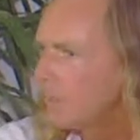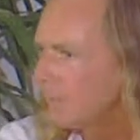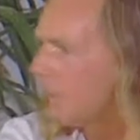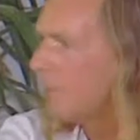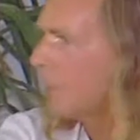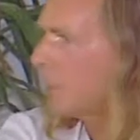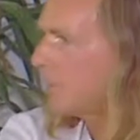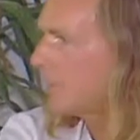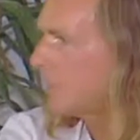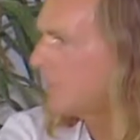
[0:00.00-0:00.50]

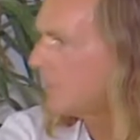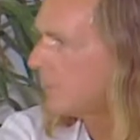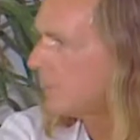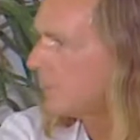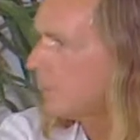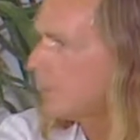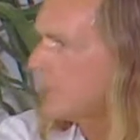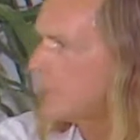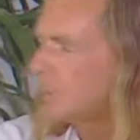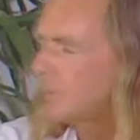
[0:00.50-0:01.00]
places
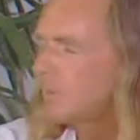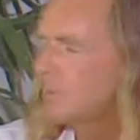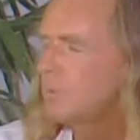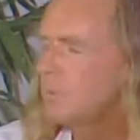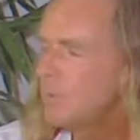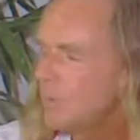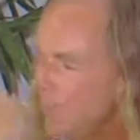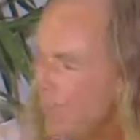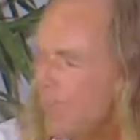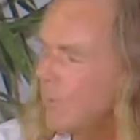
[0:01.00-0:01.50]

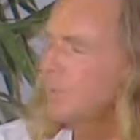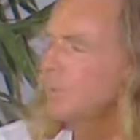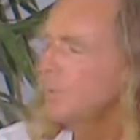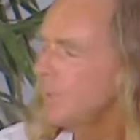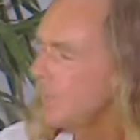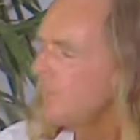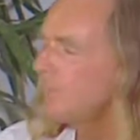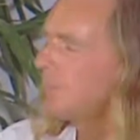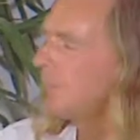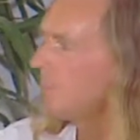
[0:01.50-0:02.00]
to
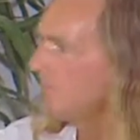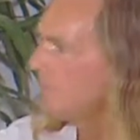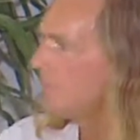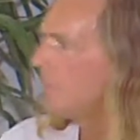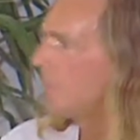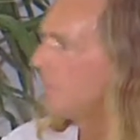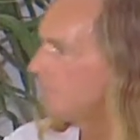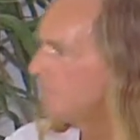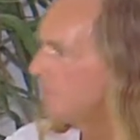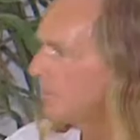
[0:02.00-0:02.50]
actually
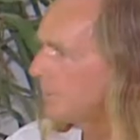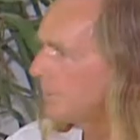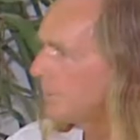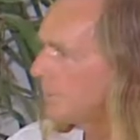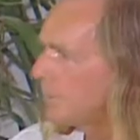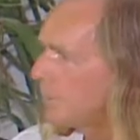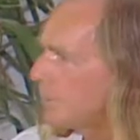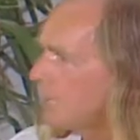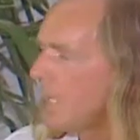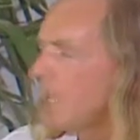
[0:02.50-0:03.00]
perform
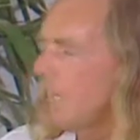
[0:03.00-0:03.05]
music,